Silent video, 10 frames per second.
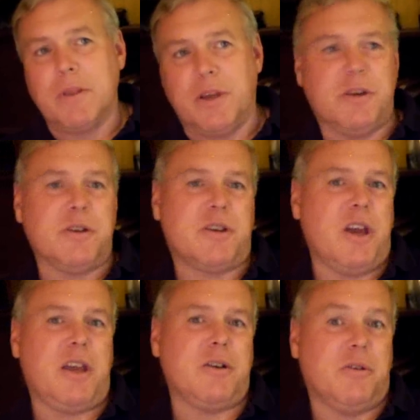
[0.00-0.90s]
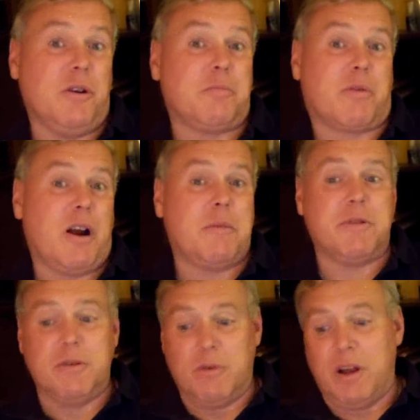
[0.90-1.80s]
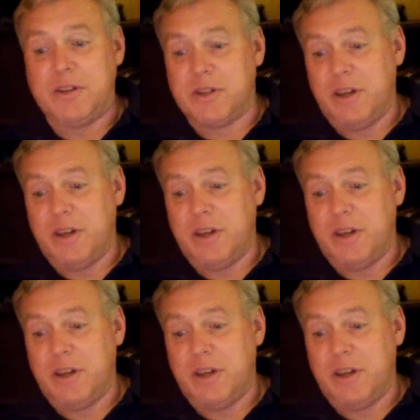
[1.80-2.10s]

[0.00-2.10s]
can negate all property rights.